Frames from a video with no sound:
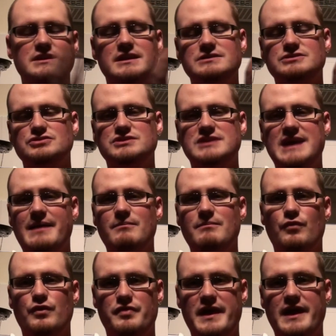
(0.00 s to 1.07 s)
to them
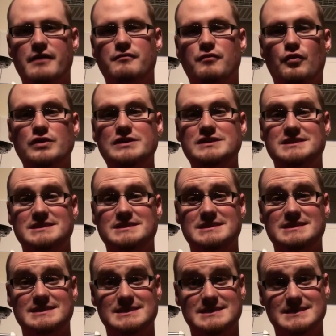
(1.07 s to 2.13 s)
with their
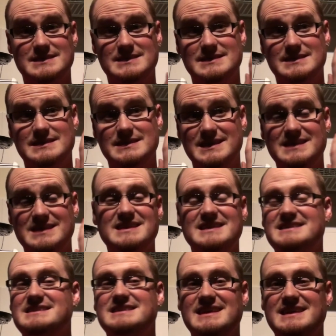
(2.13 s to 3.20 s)
voices in
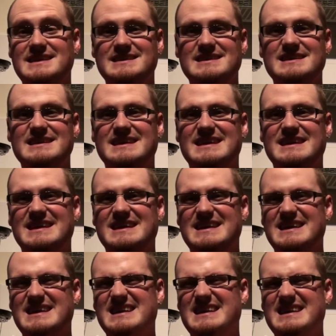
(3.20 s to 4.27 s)
this scene,
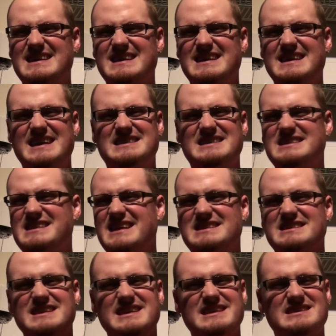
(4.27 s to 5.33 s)

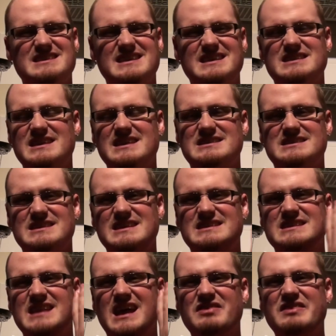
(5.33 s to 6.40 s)
it's
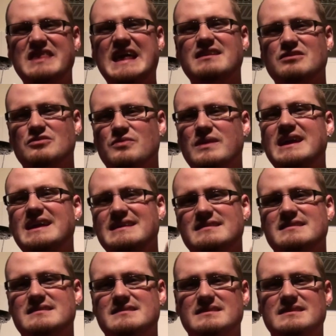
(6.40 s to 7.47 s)
not that great.
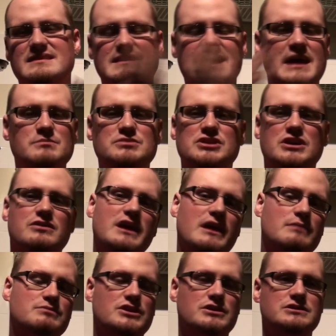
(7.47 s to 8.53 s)
Yeah, I'm
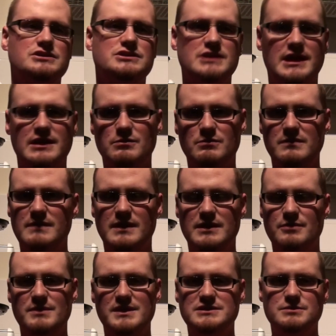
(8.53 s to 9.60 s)
sorry to say, I
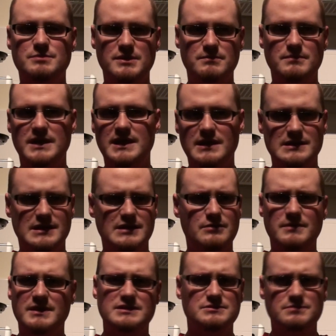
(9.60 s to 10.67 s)
don't mean to be mean, I don't
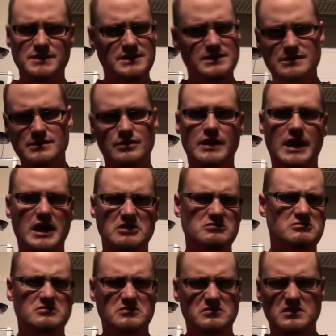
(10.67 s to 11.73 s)
mean to be, you know, like,
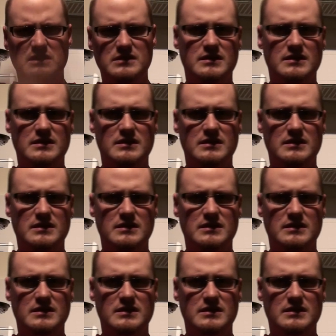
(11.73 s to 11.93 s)
oh,